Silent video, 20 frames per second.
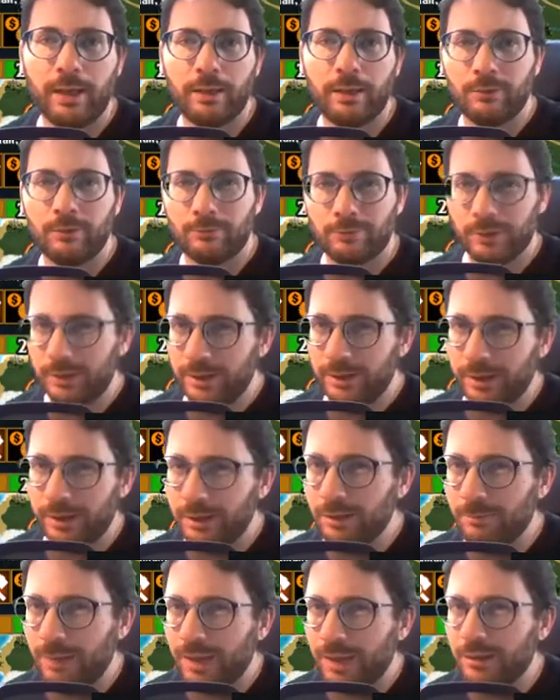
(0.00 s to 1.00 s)
I don't really
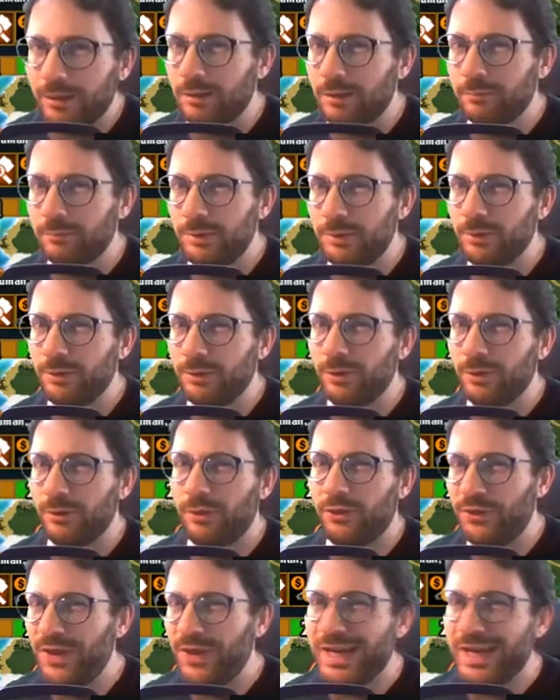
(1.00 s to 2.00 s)
need to make the computer
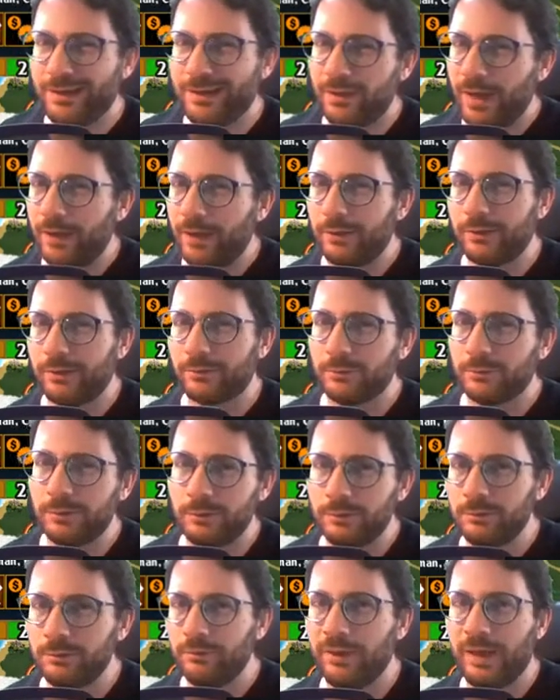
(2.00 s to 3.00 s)
think that
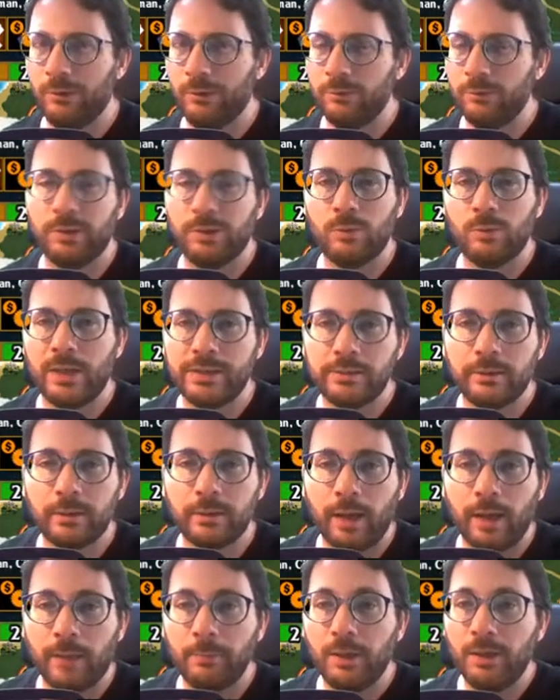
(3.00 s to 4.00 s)
through. That would be a waste of
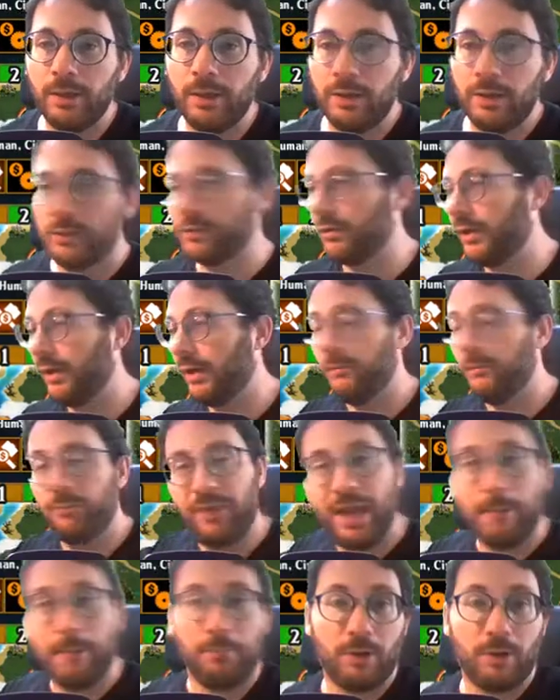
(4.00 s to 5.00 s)
time. So there,
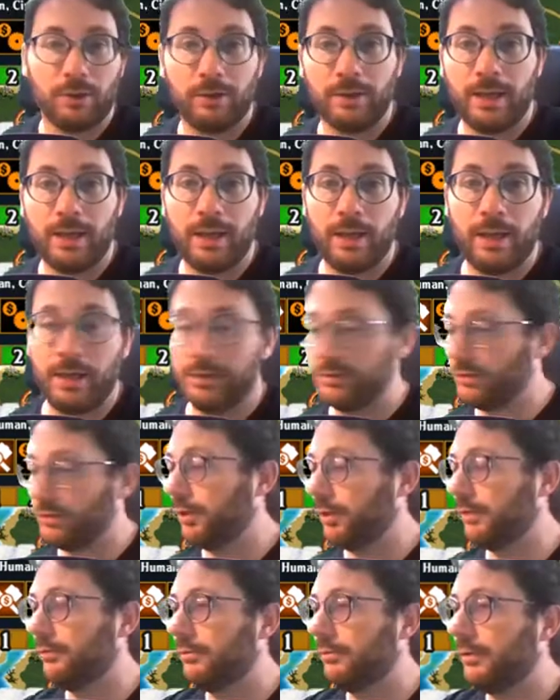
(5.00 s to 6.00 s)
that part of the AI is
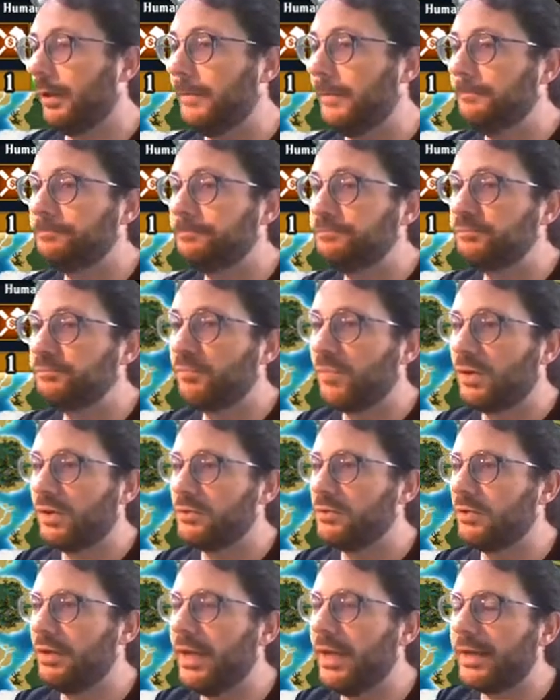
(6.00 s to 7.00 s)
sorted, right?
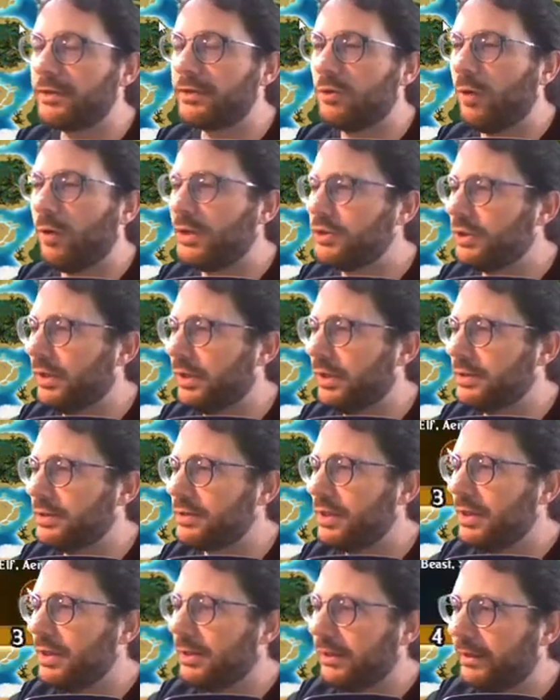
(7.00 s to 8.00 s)
So the next question
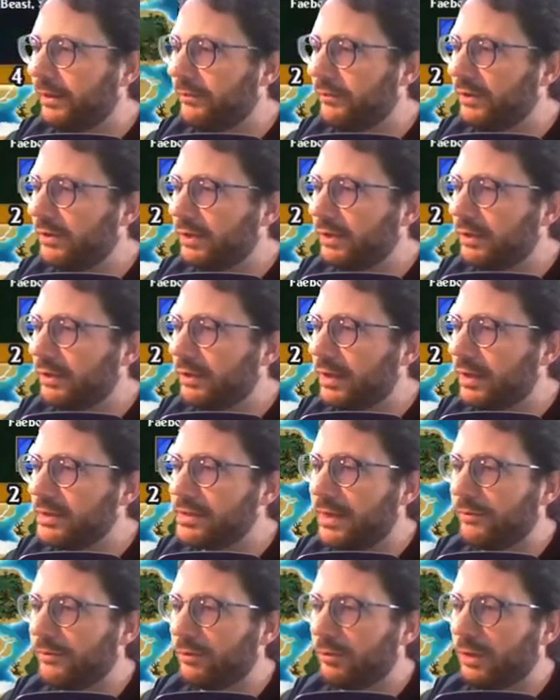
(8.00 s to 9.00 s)
is, given that he does
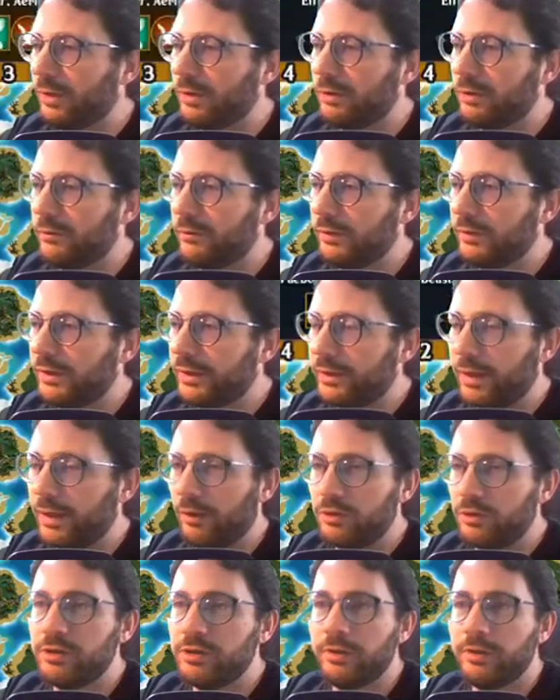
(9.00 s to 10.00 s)
have a relatively
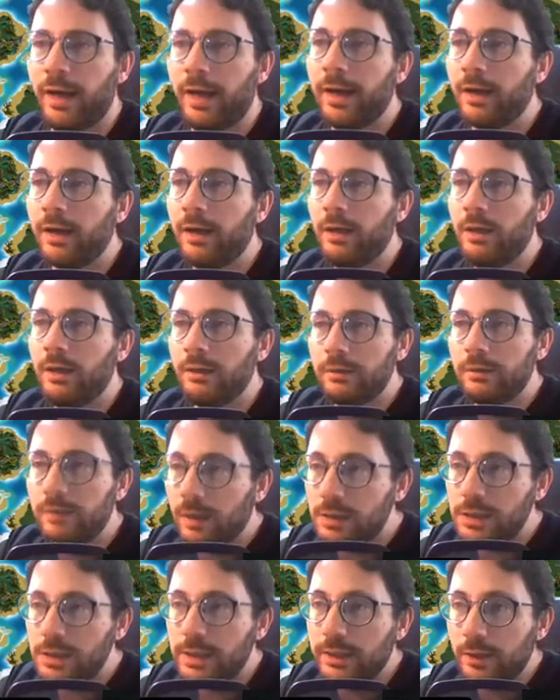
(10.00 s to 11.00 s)
intelligent deck,
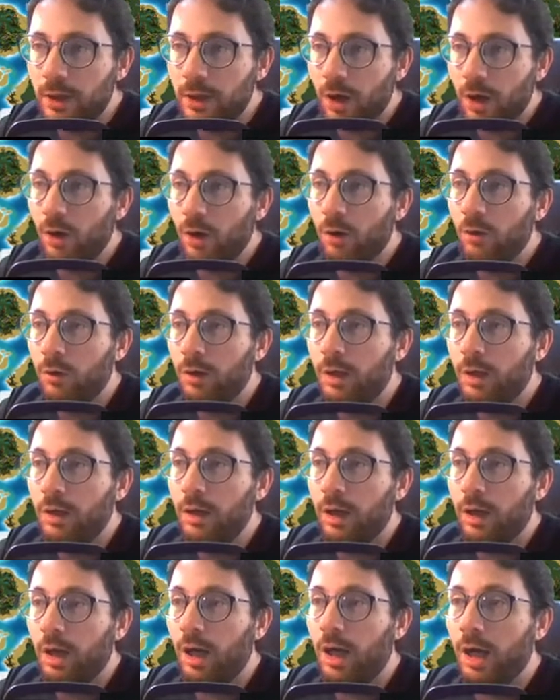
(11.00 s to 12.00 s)
does he know,
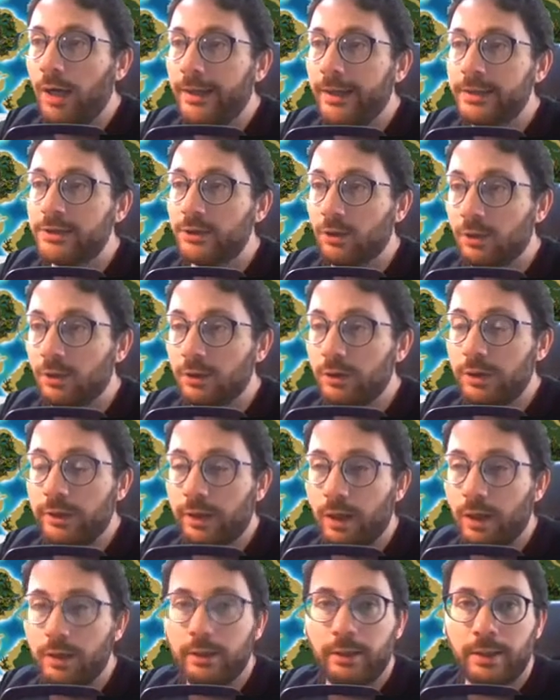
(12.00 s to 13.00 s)
it's early
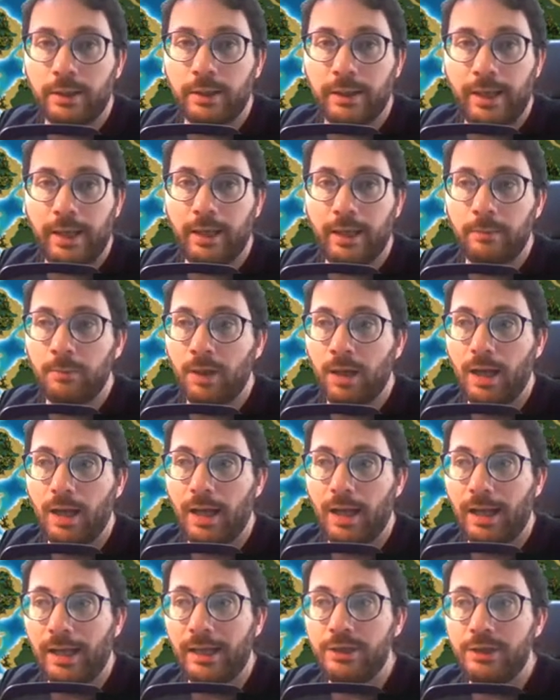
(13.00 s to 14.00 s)
on in the game,
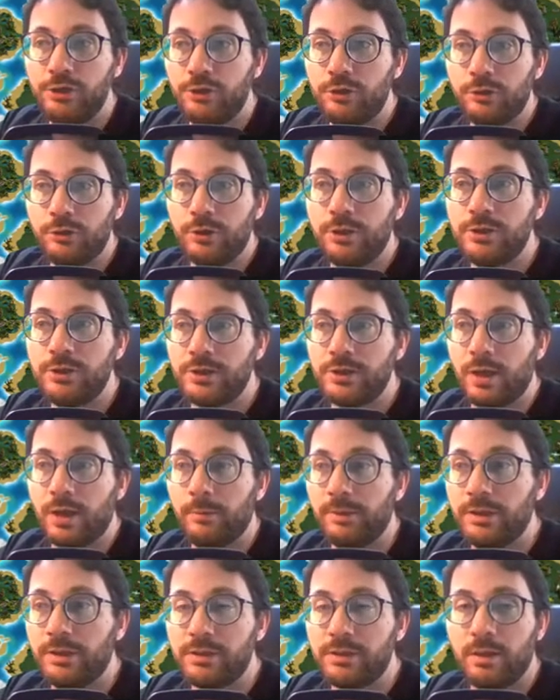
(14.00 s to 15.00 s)
I should
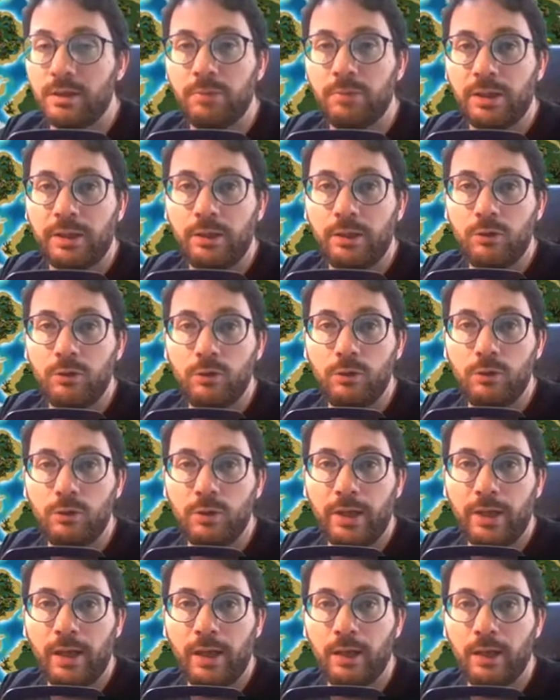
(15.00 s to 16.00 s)
summon somebody who
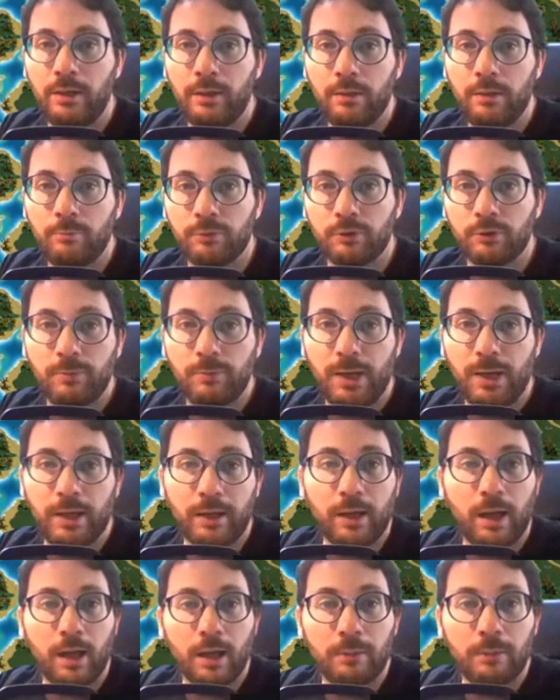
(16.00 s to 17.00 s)
can improve my
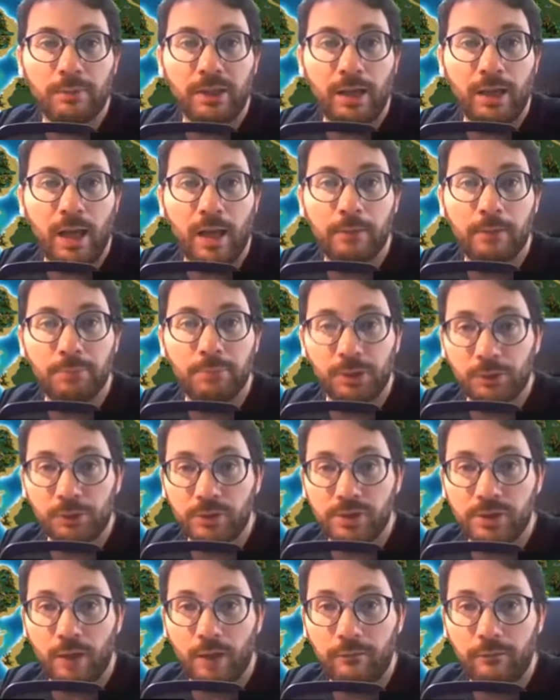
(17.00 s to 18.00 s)
economy and build
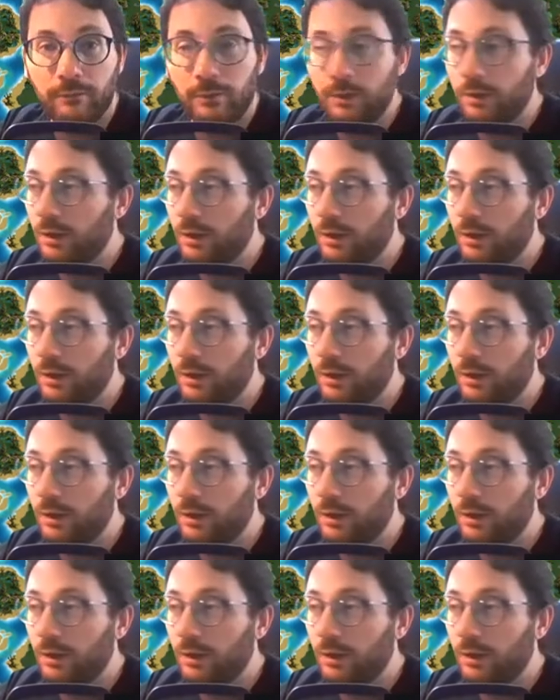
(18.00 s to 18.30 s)
stuff.